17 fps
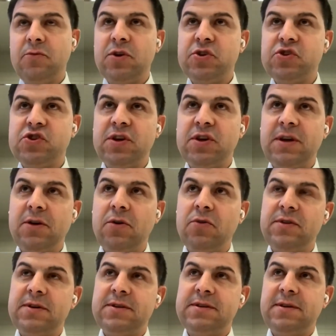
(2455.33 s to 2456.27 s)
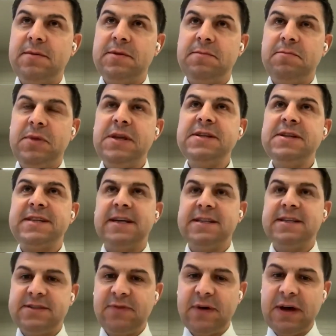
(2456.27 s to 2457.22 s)
question on being
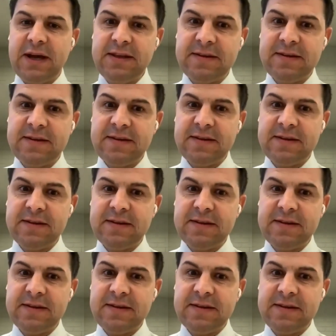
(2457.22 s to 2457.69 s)
satisfied.